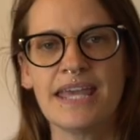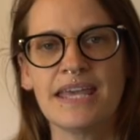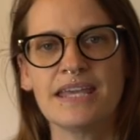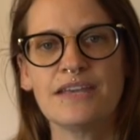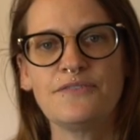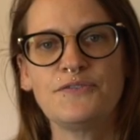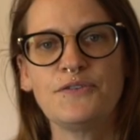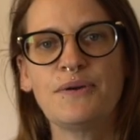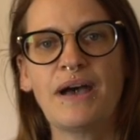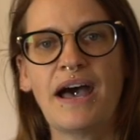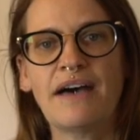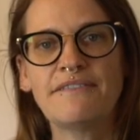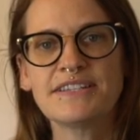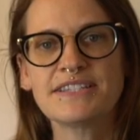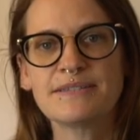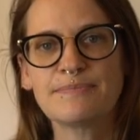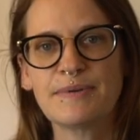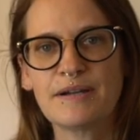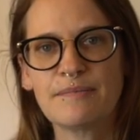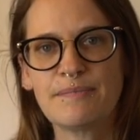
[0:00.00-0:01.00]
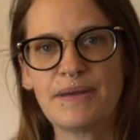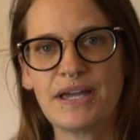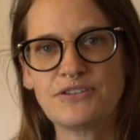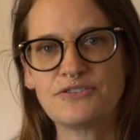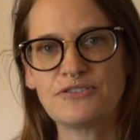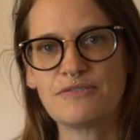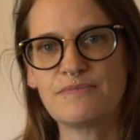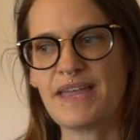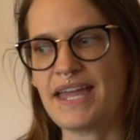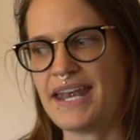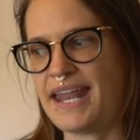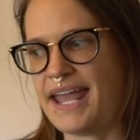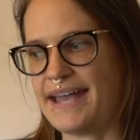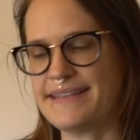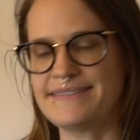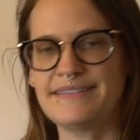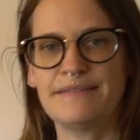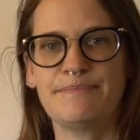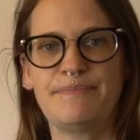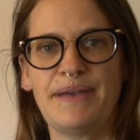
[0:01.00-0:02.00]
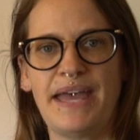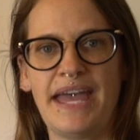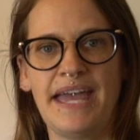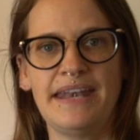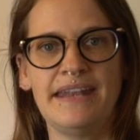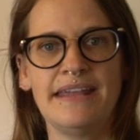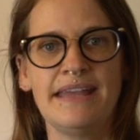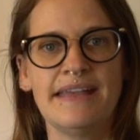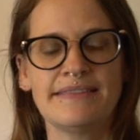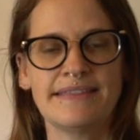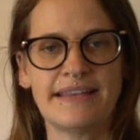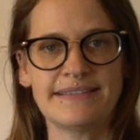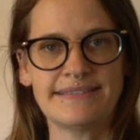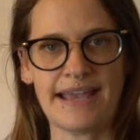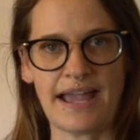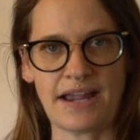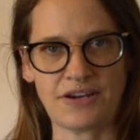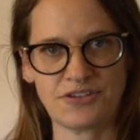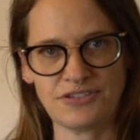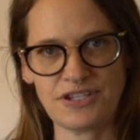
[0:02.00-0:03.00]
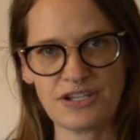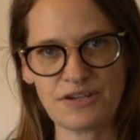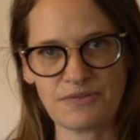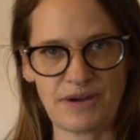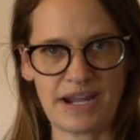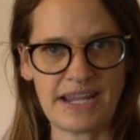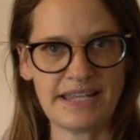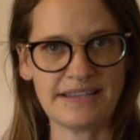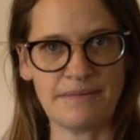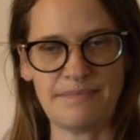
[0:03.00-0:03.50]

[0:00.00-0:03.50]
If you have a spare bedroom that has a bed, that's actually great.